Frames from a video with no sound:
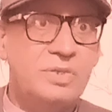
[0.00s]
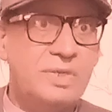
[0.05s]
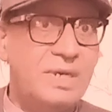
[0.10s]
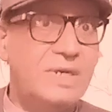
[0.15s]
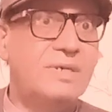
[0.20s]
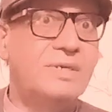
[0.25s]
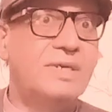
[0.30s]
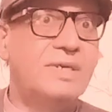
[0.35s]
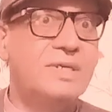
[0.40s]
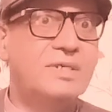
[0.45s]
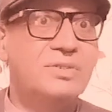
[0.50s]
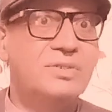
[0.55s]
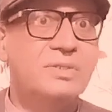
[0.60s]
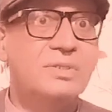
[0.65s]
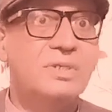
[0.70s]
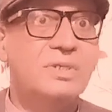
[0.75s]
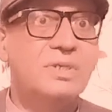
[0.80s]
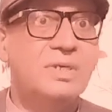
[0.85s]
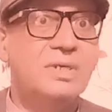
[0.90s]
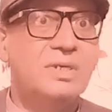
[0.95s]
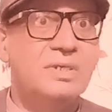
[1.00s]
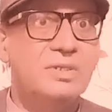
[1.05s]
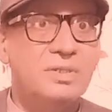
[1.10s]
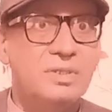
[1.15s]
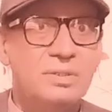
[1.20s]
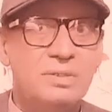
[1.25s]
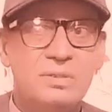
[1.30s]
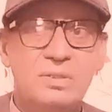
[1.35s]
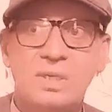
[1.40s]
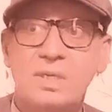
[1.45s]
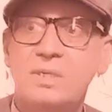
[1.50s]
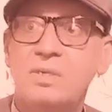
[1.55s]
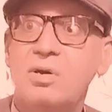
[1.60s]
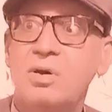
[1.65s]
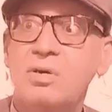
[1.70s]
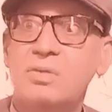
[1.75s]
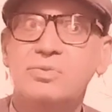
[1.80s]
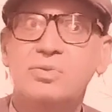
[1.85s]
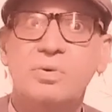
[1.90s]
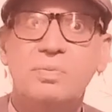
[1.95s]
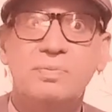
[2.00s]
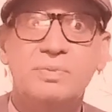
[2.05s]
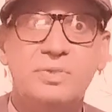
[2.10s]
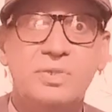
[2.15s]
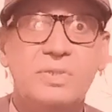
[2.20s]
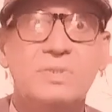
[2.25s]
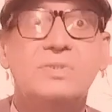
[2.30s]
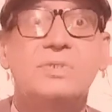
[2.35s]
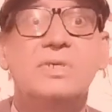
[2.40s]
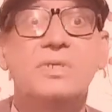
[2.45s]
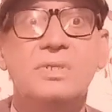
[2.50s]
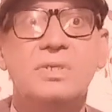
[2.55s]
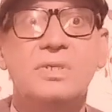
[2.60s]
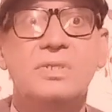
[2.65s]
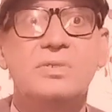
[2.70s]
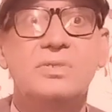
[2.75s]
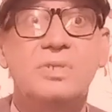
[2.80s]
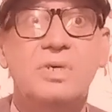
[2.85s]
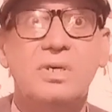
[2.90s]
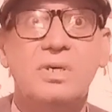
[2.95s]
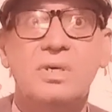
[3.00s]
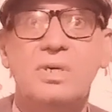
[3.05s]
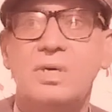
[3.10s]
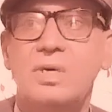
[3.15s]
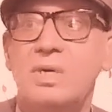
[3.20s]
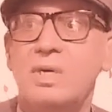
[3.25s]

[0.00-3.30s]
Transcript: redness and also obstruction in the,